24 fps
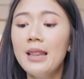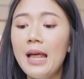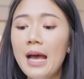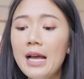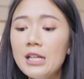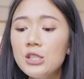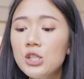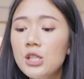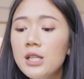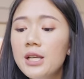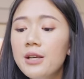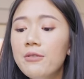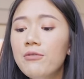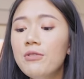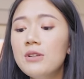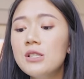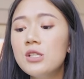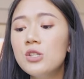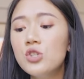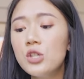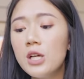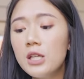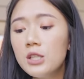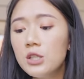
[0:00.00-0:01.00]
Lash Lift
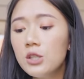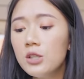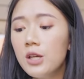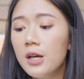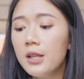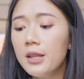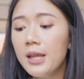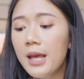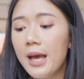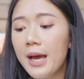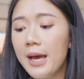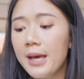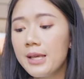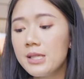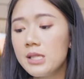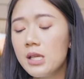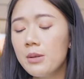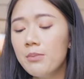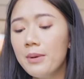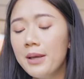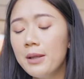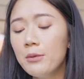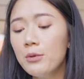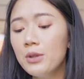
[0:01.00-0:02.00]
is gentle on the eyes
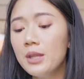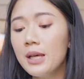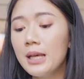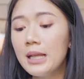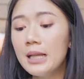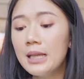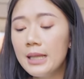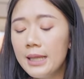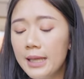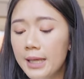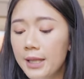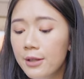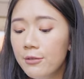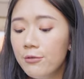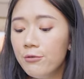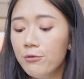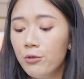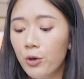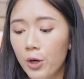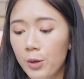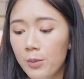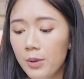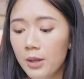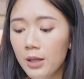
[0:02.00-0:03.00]
and made with a clean
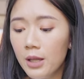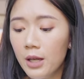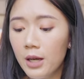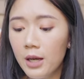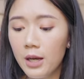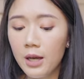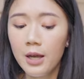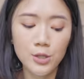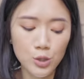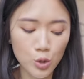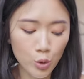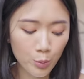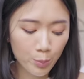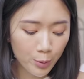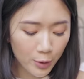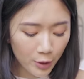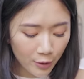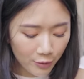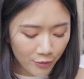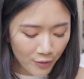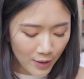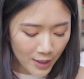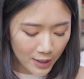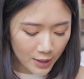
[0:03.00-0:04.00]
formula, so
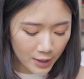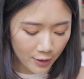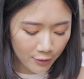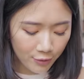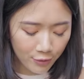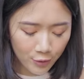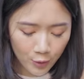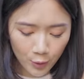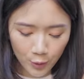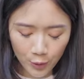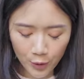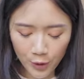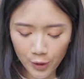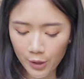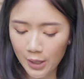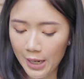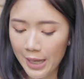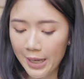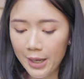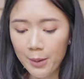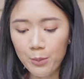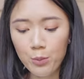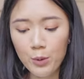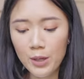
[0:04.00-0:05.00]
perfect if you're
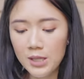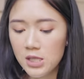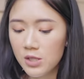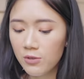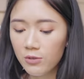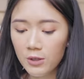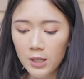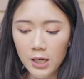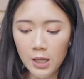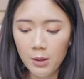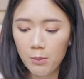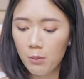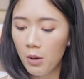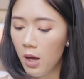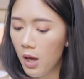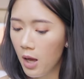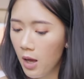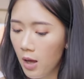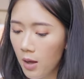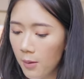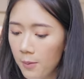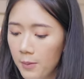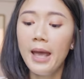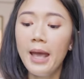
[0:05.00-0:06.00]
like a breastfeeding
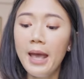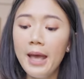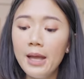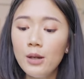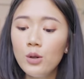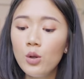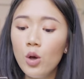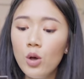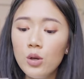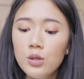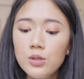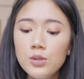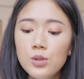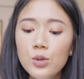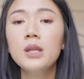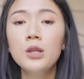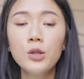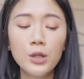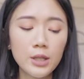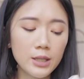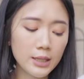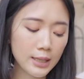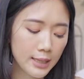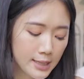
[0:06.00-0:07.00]
mom. And also,
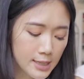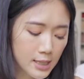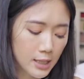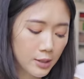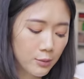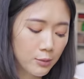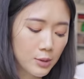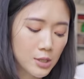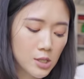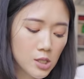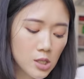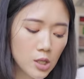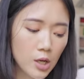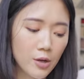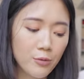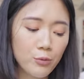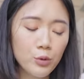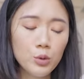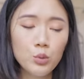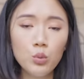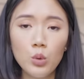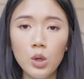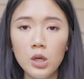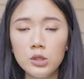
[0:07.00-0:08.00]
you can easily rinse it off
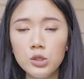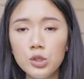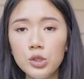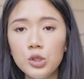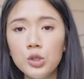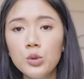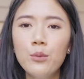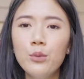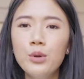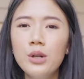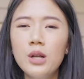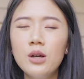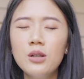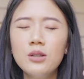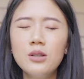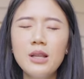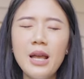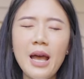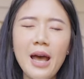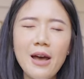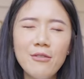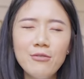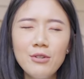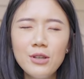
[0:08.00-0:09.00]
with water without
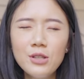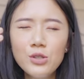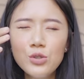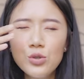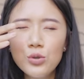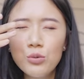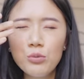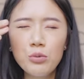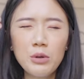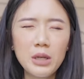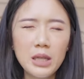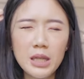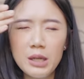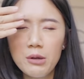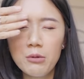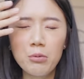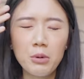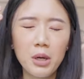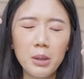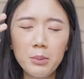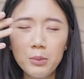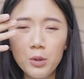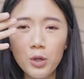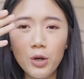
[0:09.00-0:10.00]
having to really
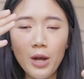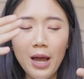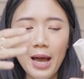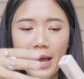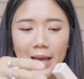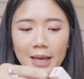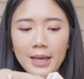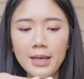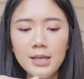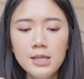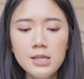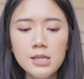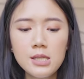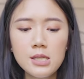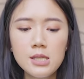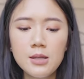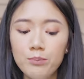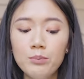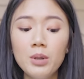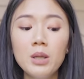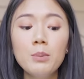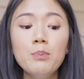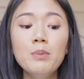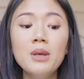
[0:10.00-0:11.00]
rub your eyes.
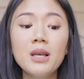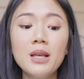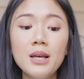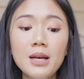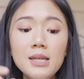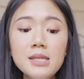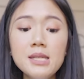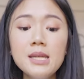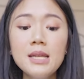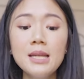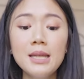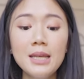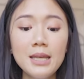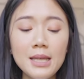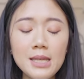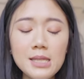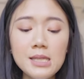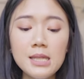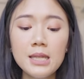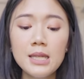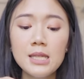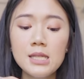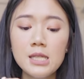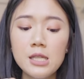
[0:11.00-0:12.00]
But because it
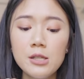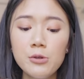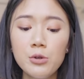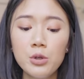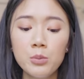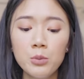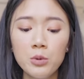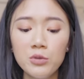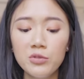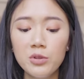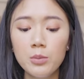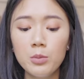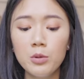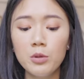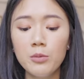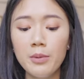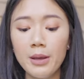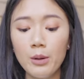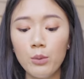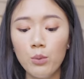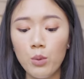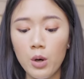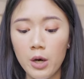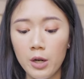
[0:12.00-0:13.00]
is easily removable
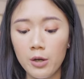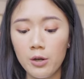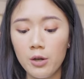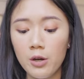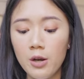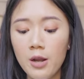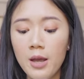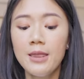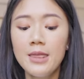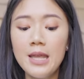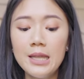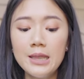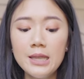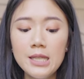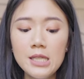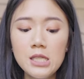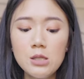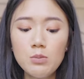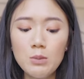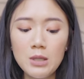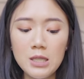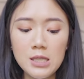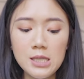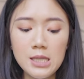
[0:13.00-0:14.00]
by water, then
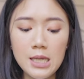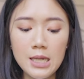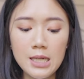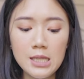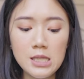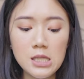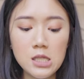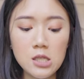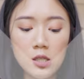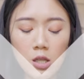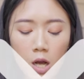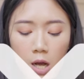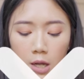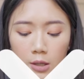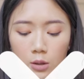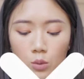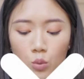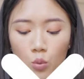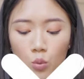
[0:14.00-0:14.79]
this means that it's not